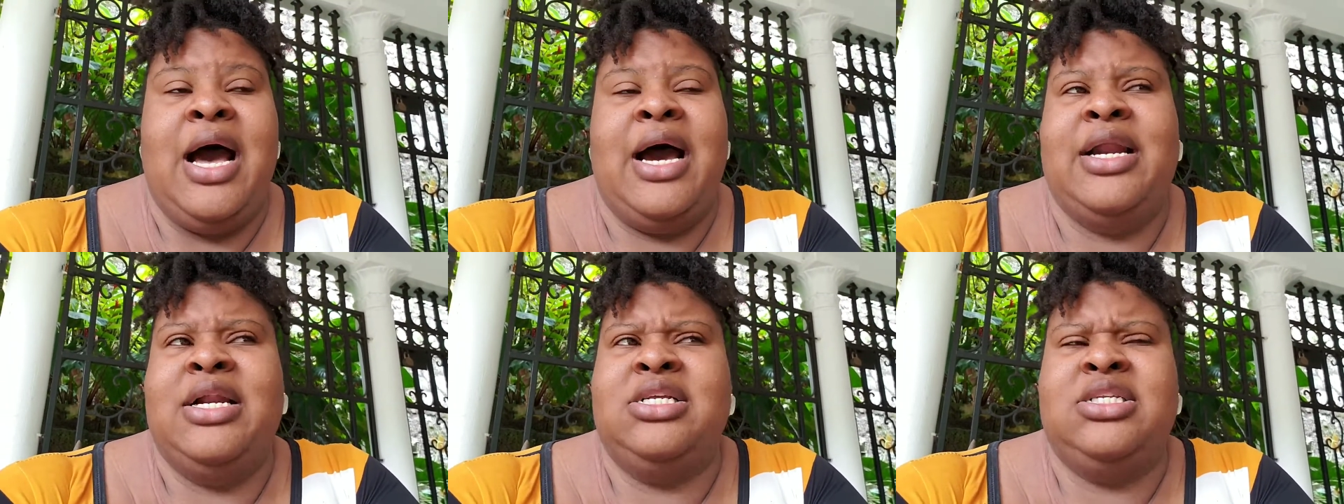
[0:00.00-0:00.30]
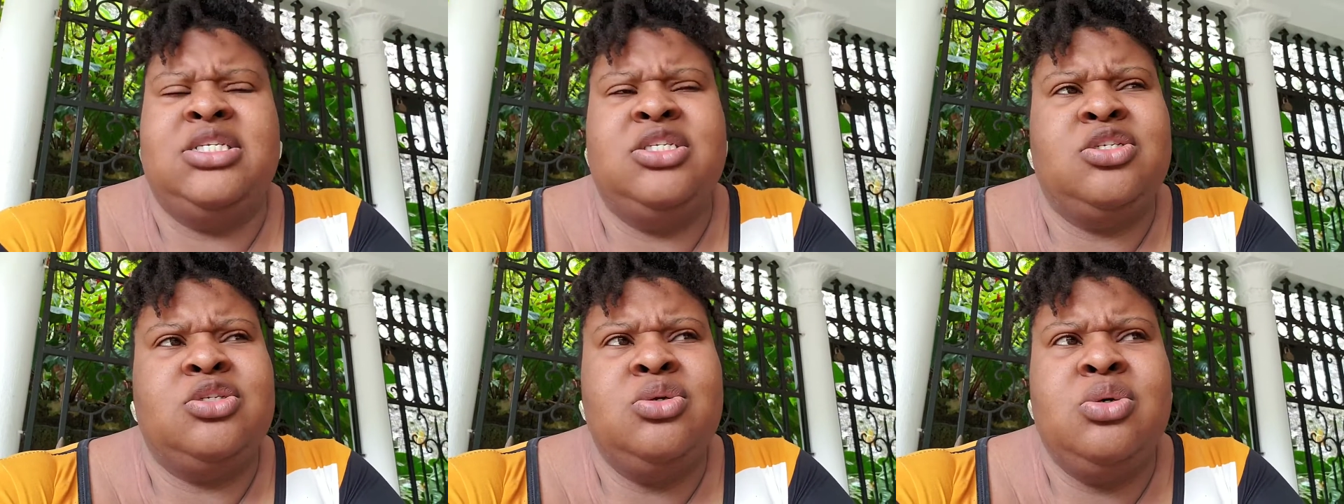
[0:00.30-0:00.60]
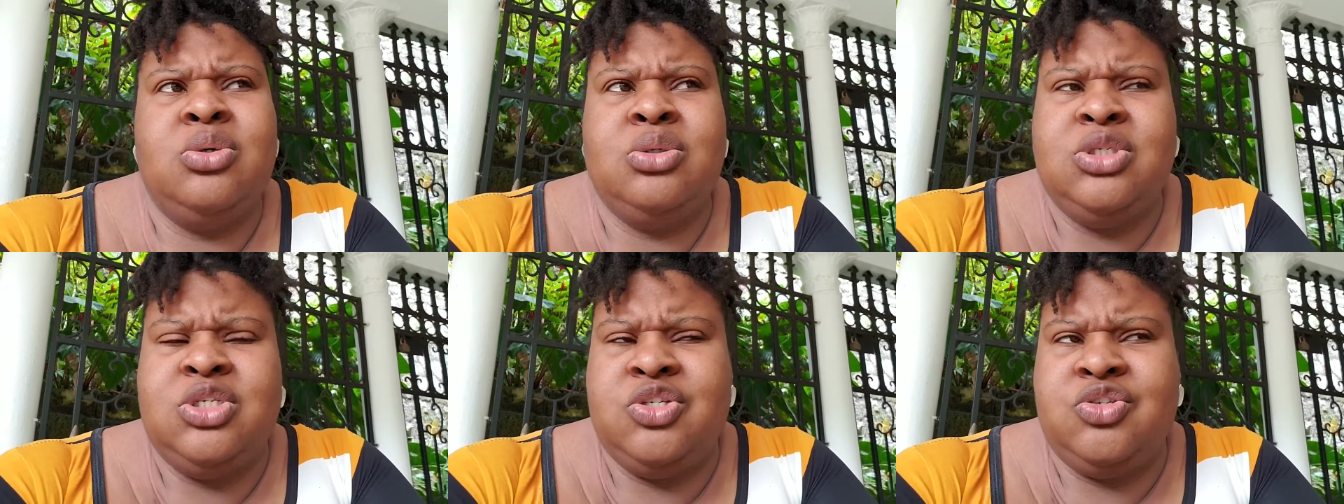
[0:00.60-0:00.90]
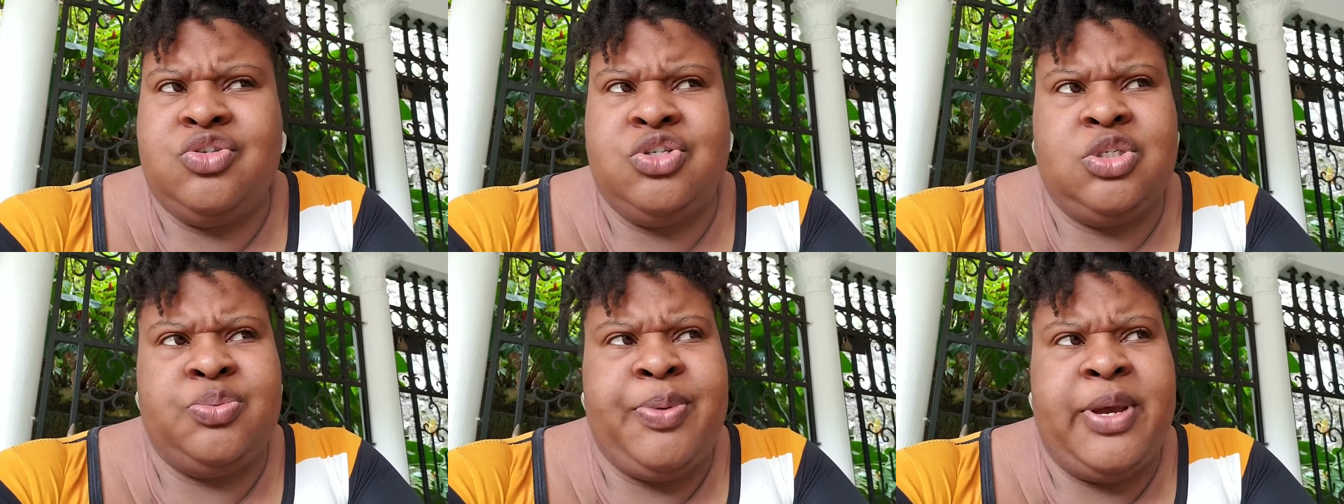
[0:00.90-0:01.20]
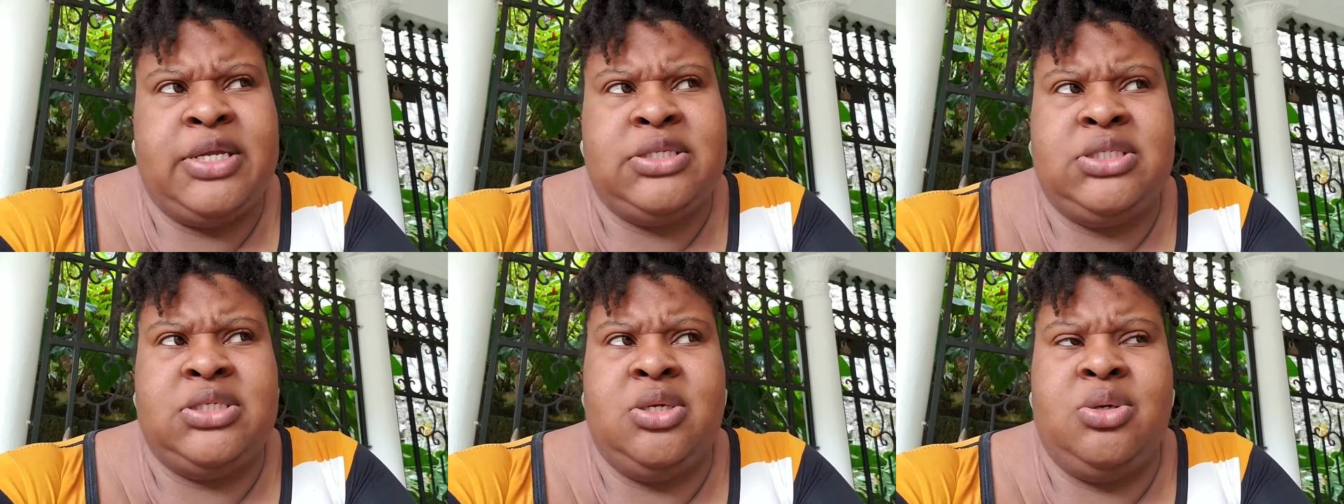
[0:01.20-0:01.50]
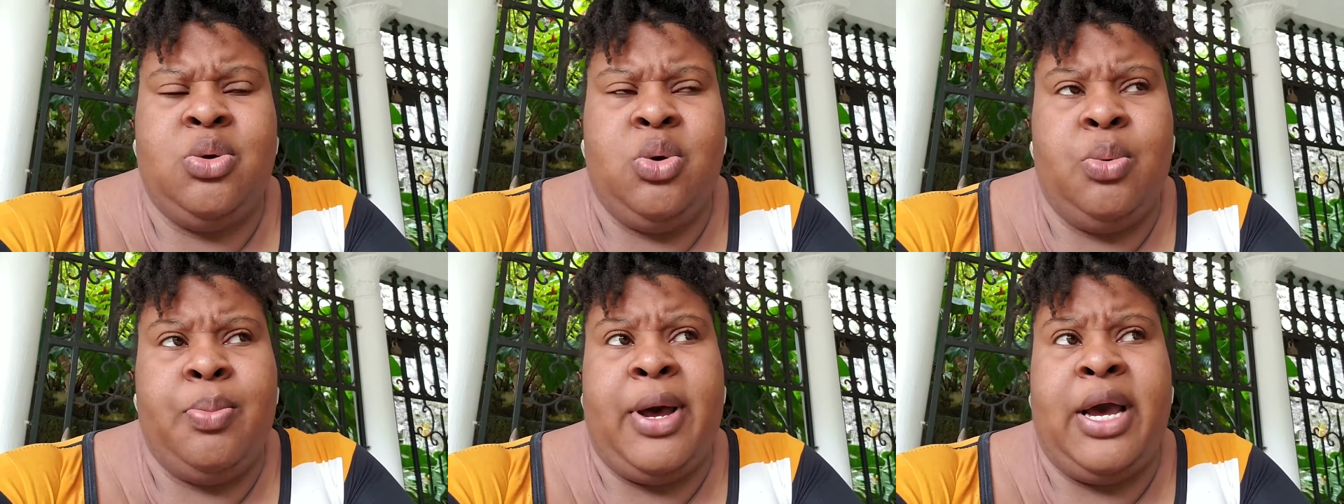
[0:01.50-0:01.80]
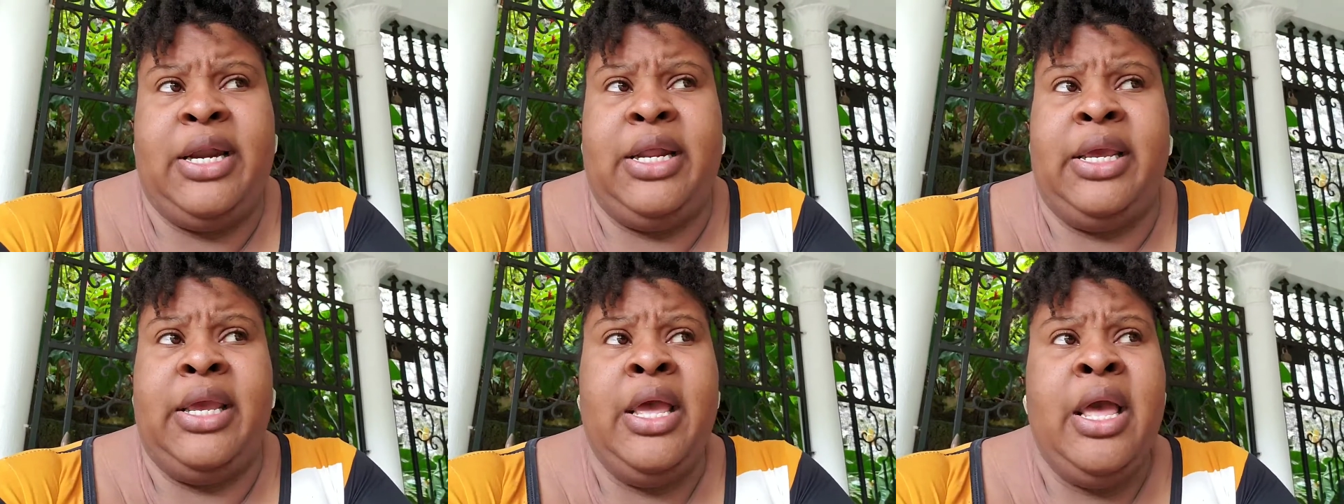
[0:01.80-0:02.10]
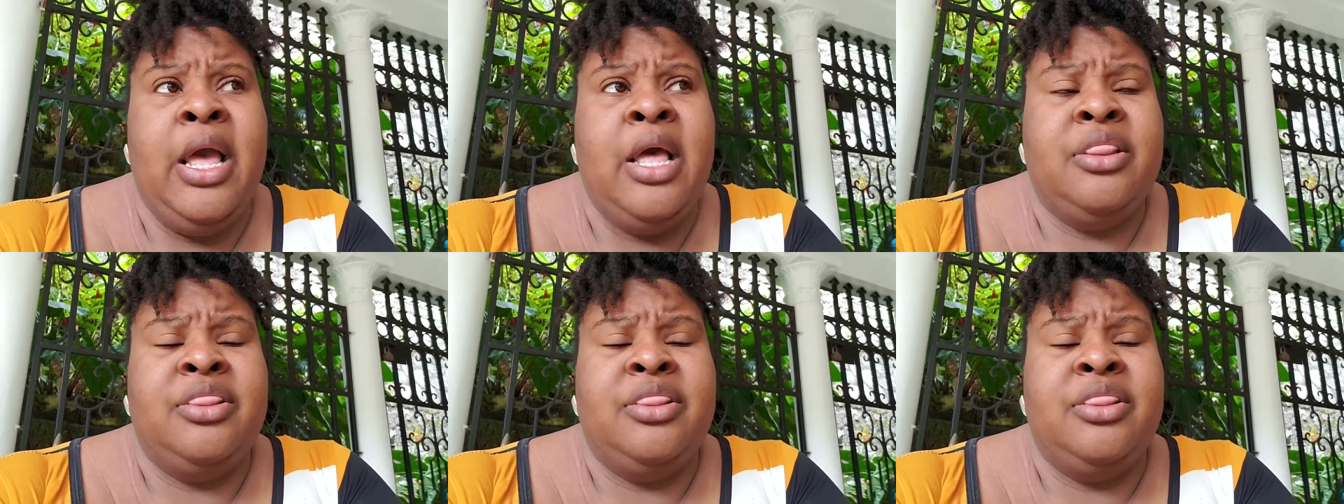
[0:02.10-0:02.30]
And it is no disrespect to nobody.